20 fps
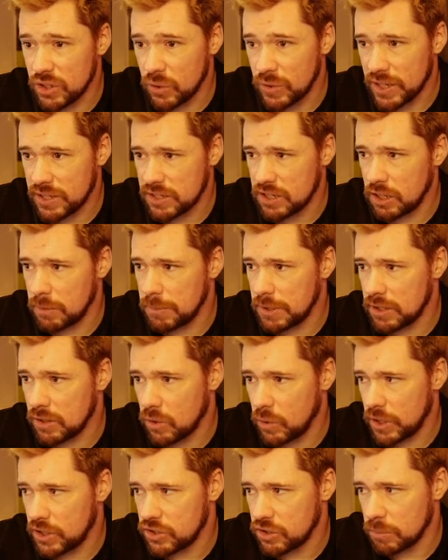That's going to be the
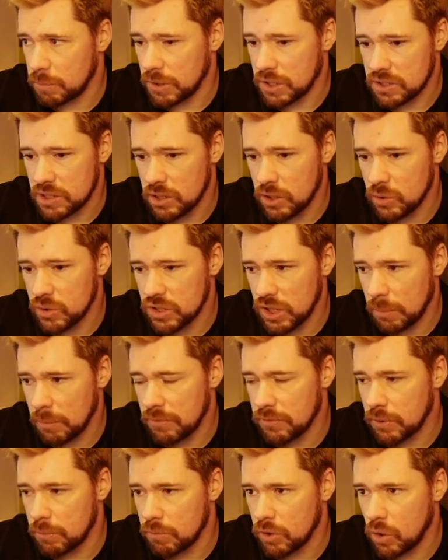question because I know some of
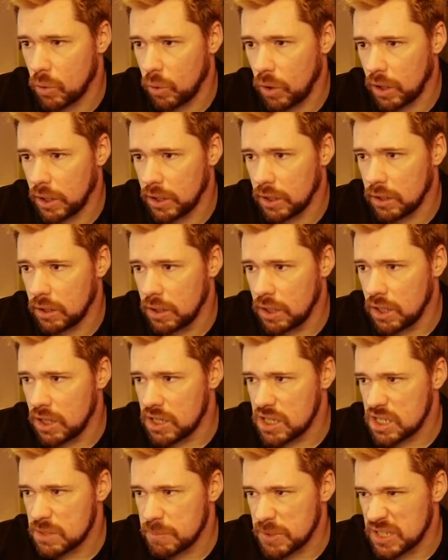them require
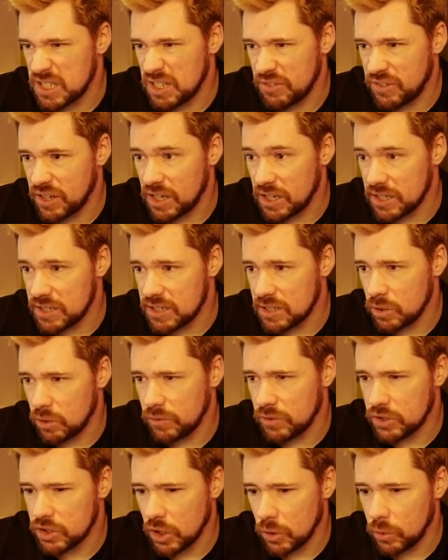specifically
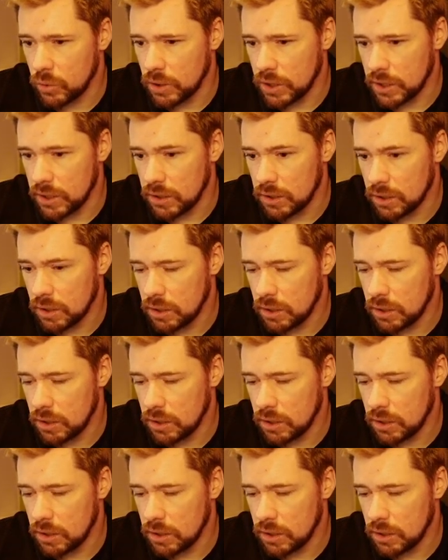silvers only.